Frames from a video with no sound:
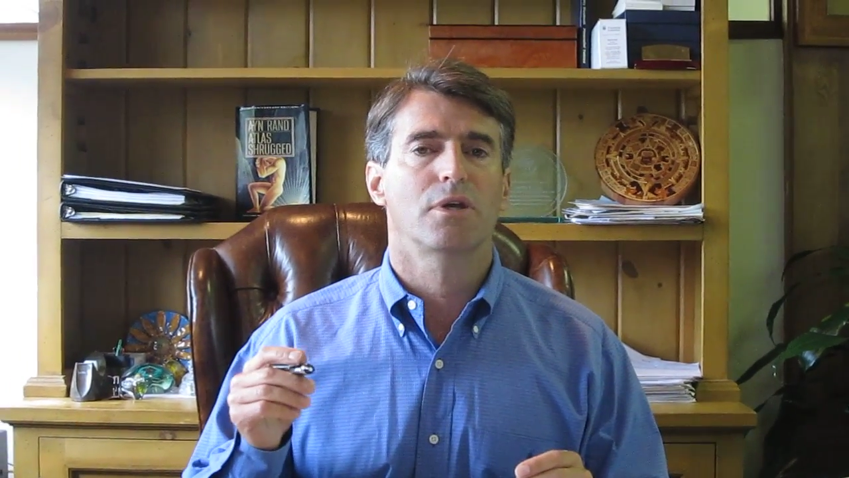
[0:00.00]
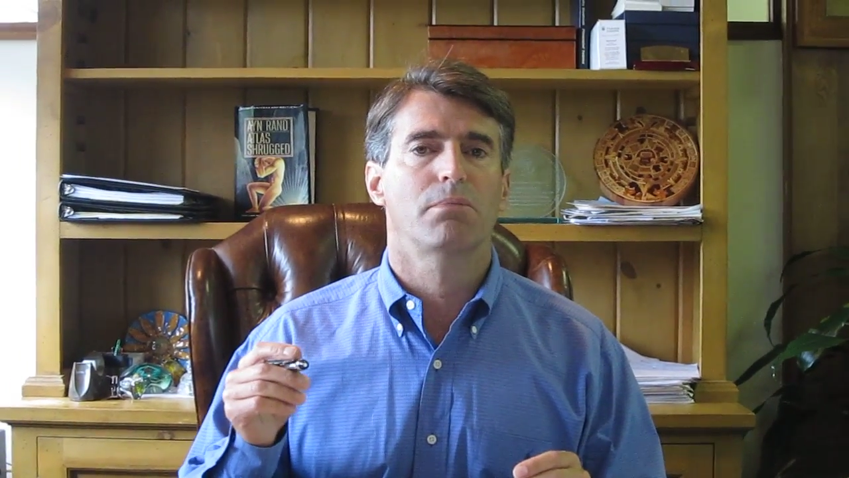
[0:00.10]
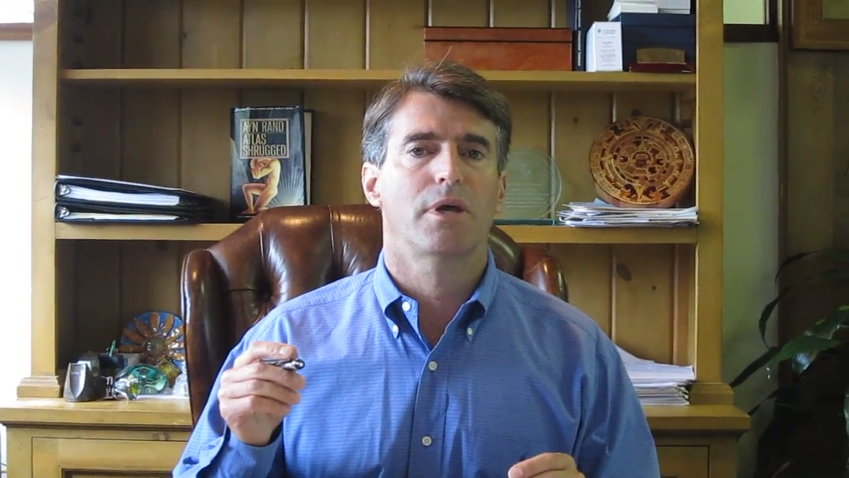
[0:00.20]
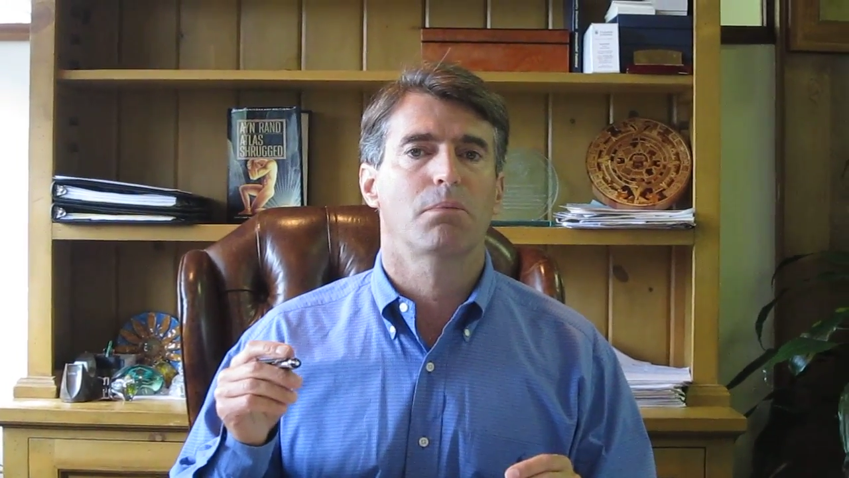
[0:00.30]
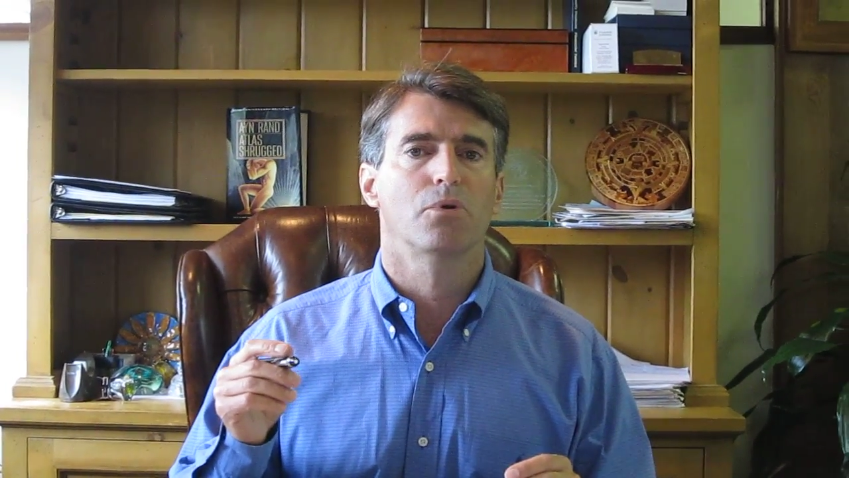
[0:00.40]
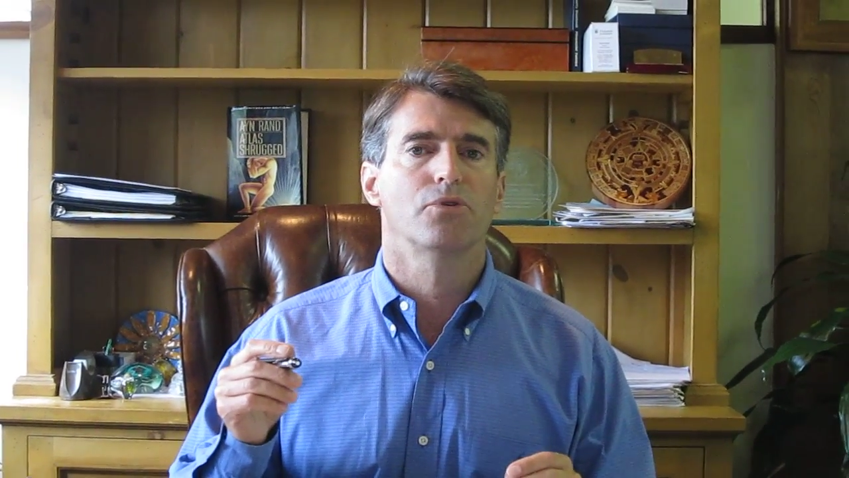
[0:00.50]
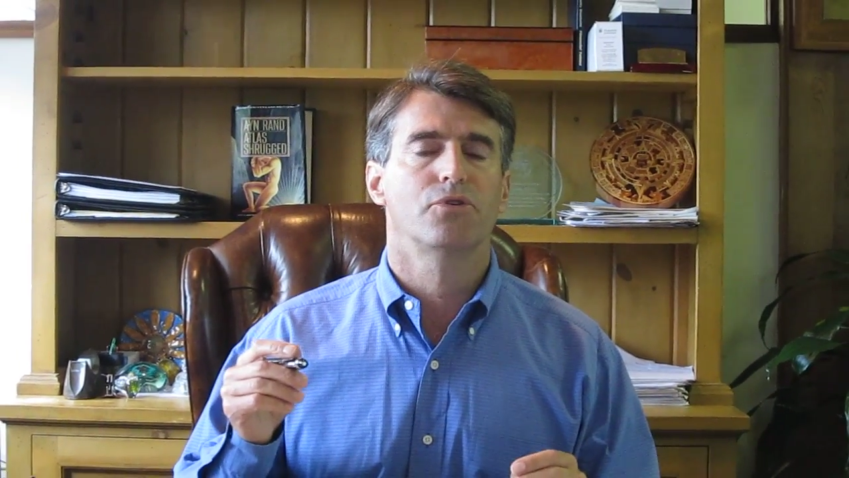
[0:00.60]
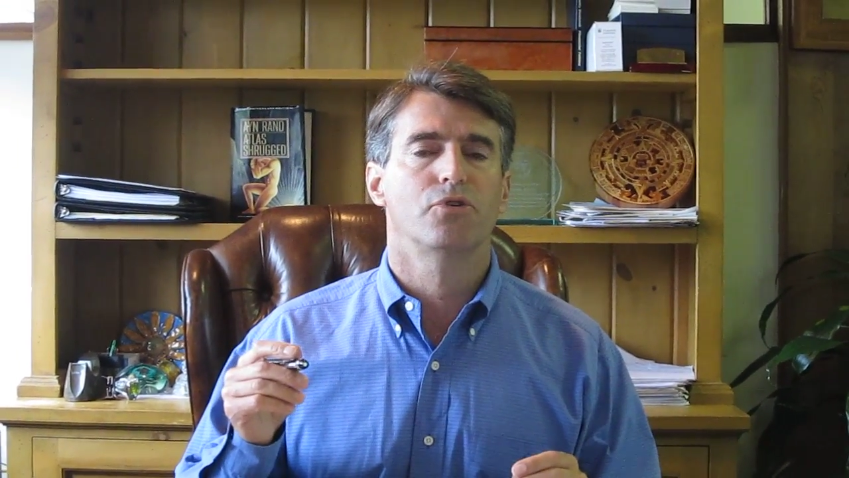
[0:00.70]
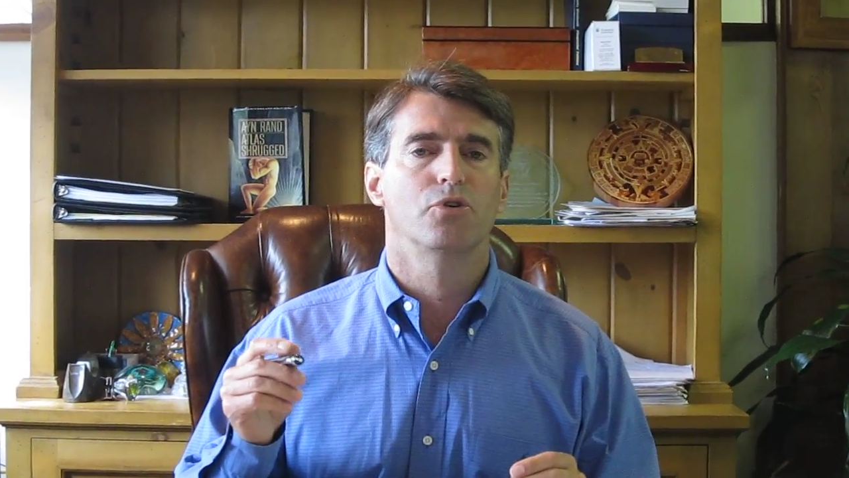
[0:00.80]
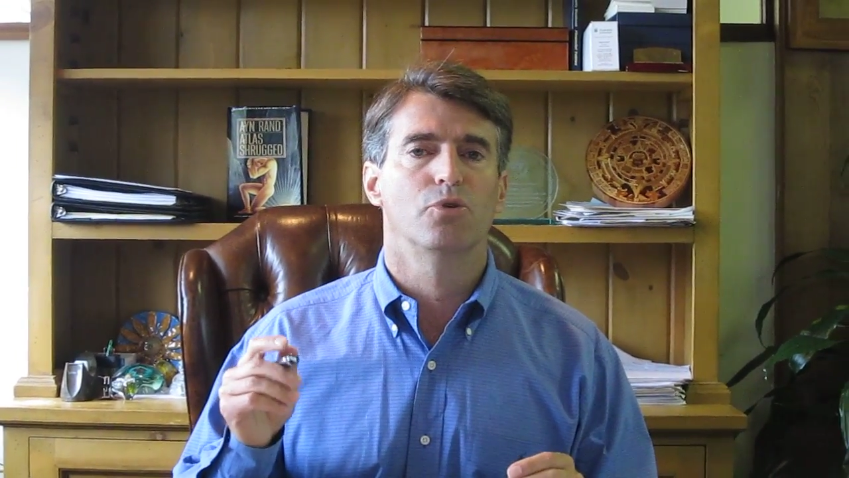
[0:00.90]
to be able
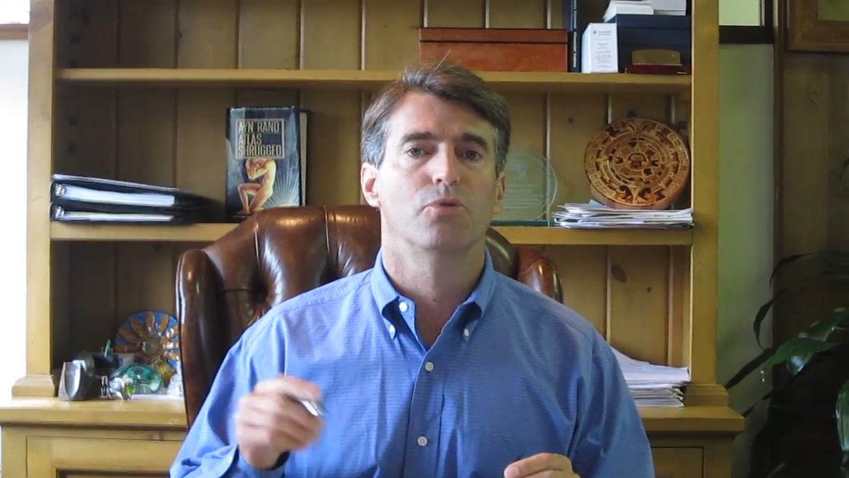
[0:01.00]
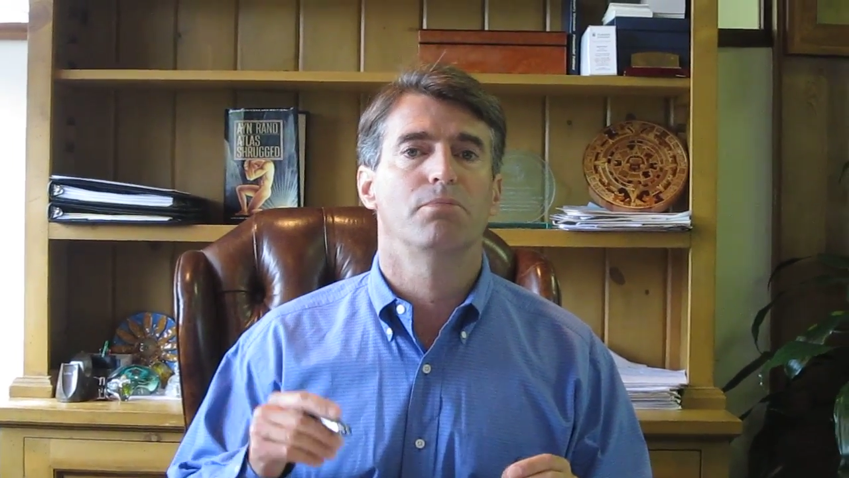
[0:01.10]
to